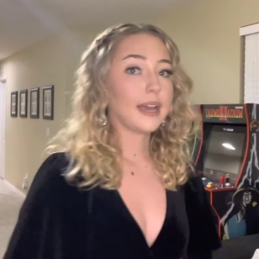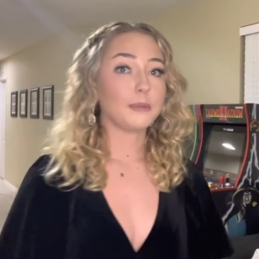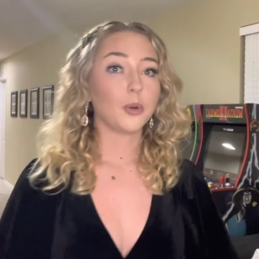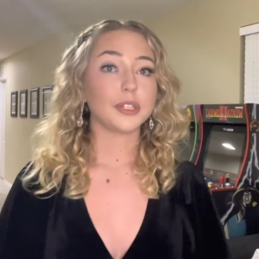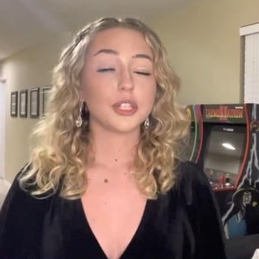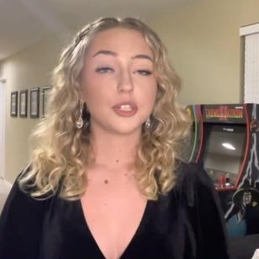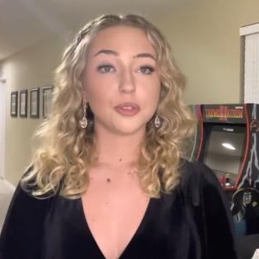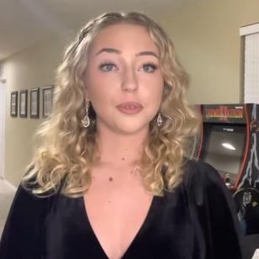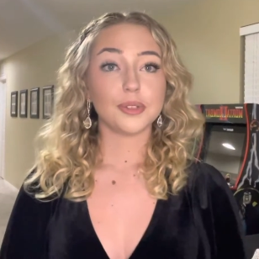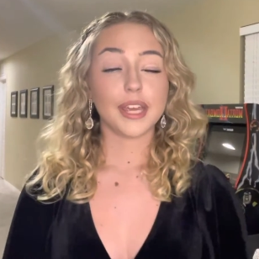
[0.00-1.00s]
I'm going to
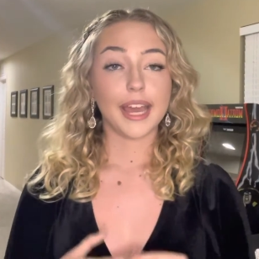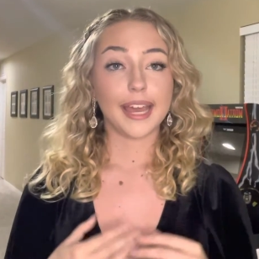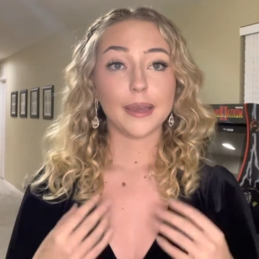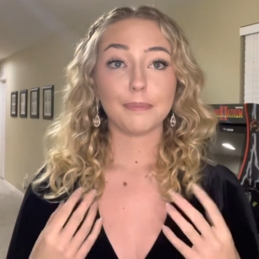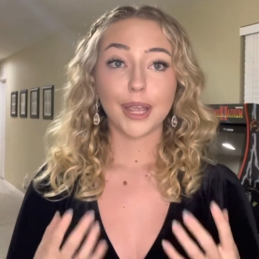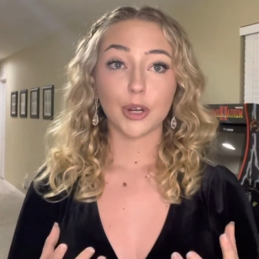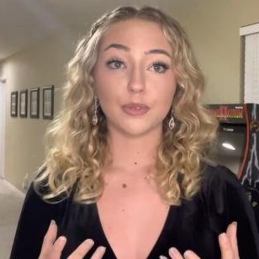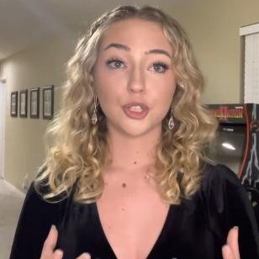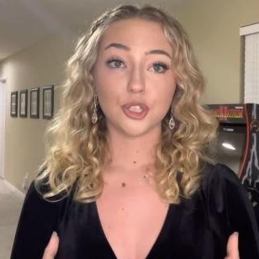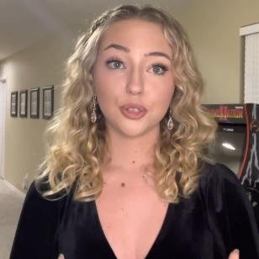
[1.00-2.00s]
choose a pair of
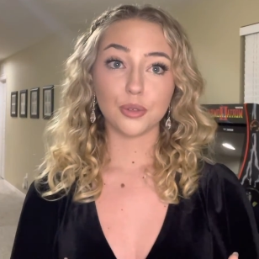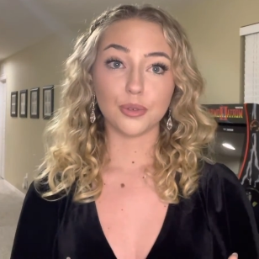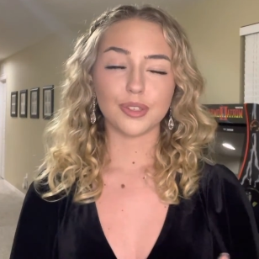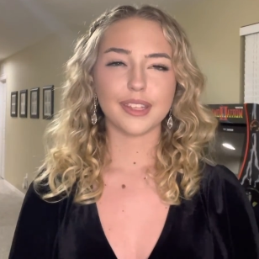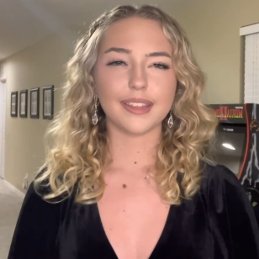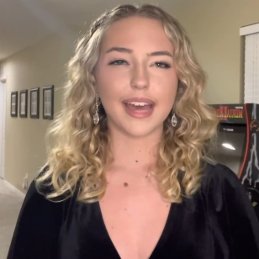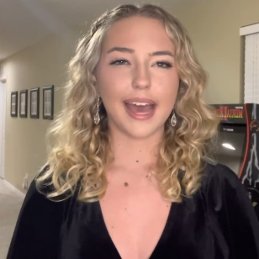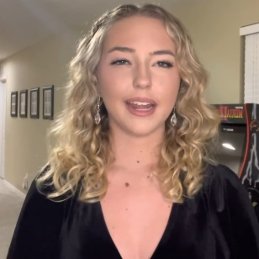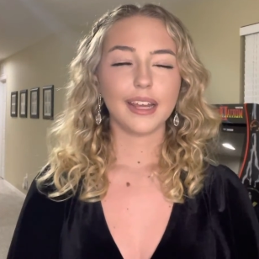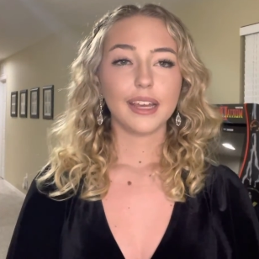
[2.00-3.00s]
shoes
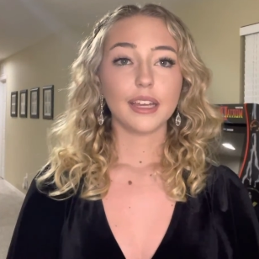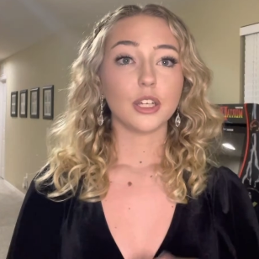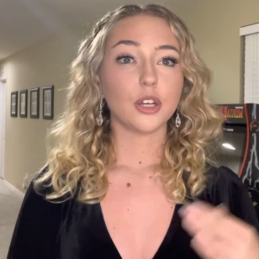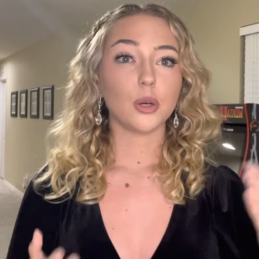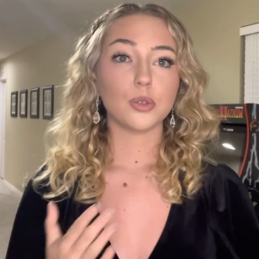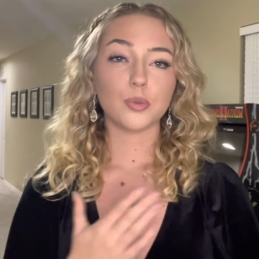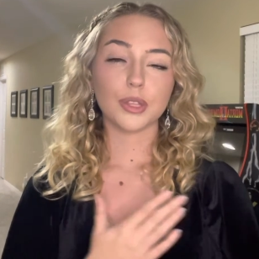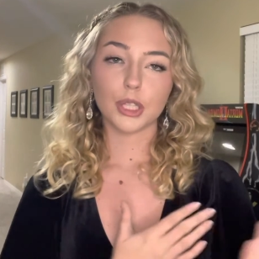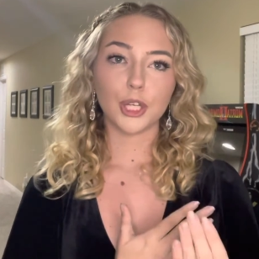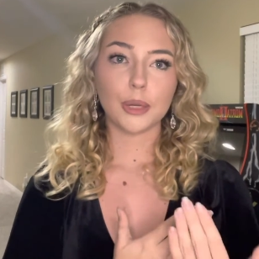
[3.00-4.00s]
that goes with
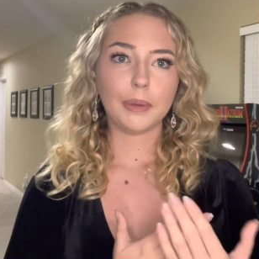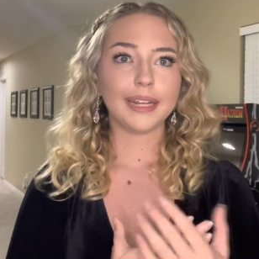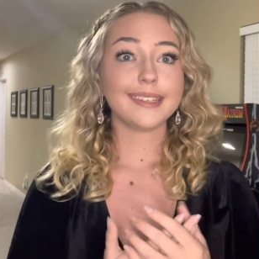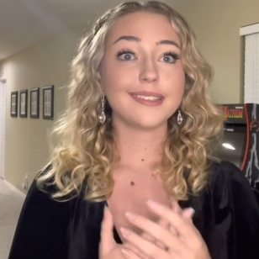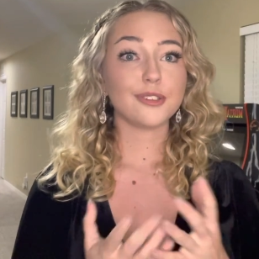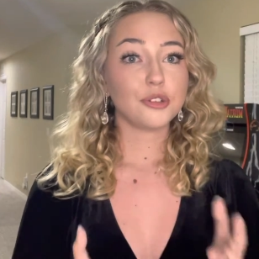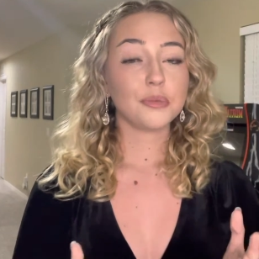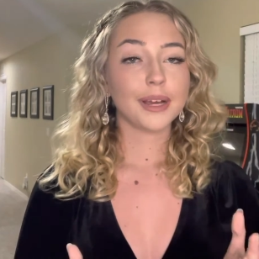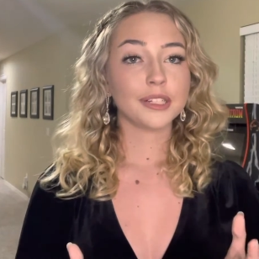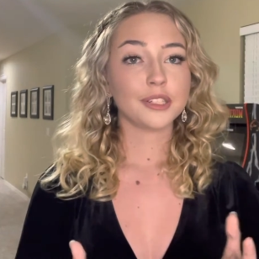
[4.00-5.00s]
the look, but isn't too
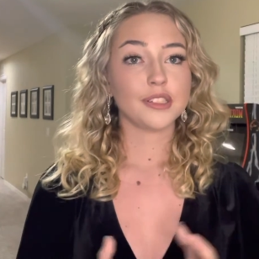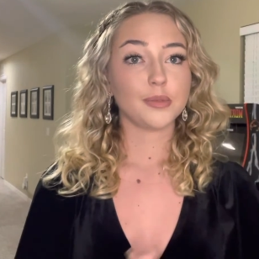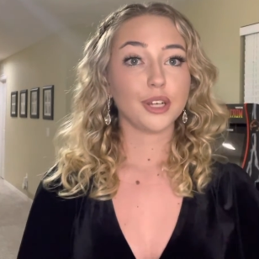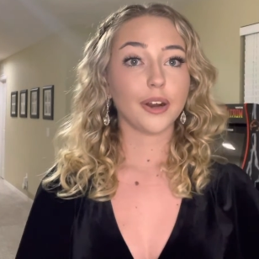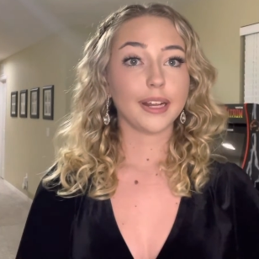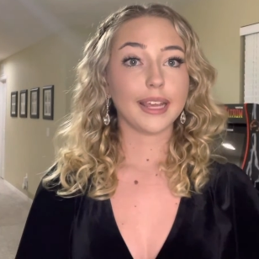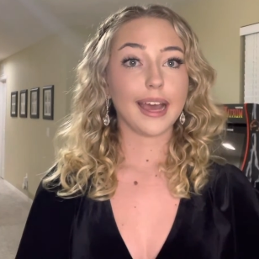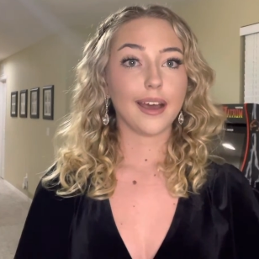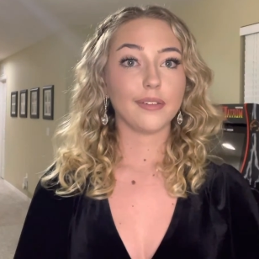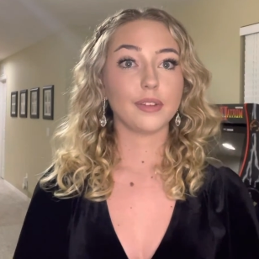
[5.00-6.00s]
much since we already
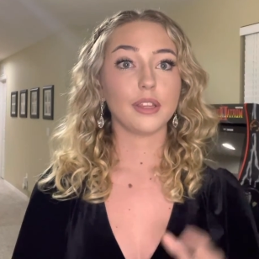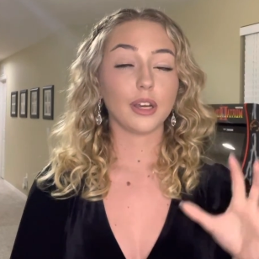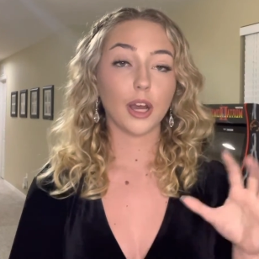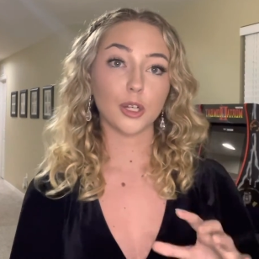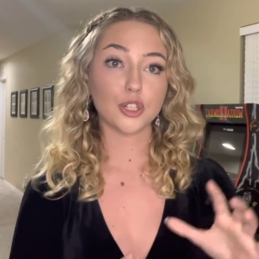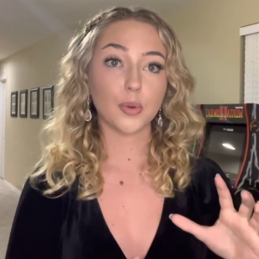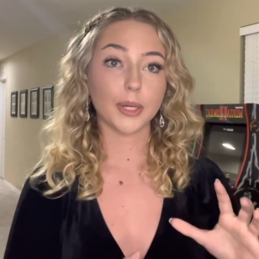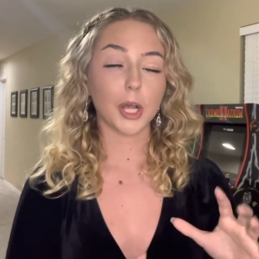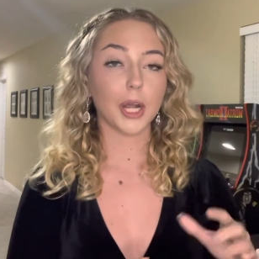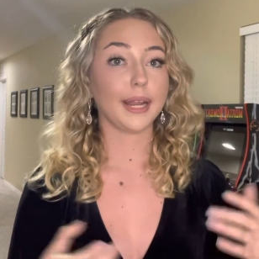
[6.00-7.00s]
have the colors
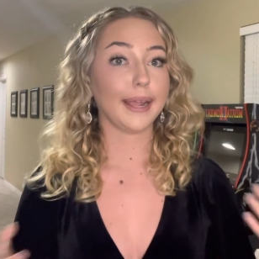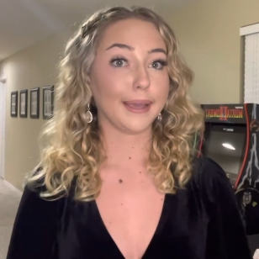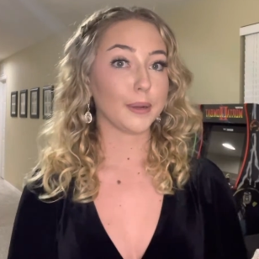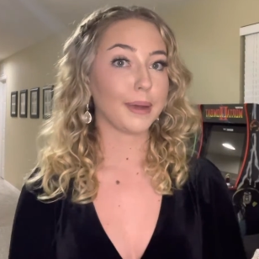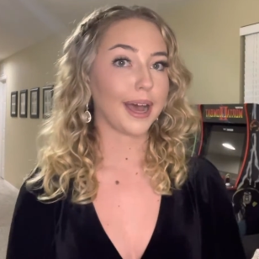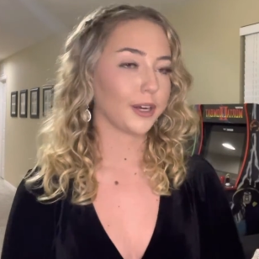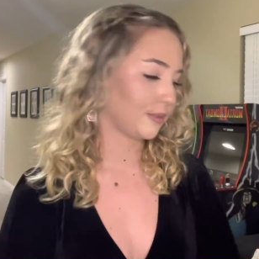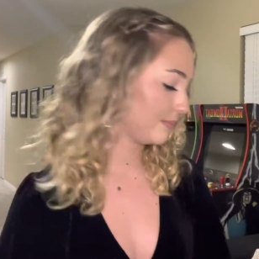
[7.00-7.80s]
going on and a pattern.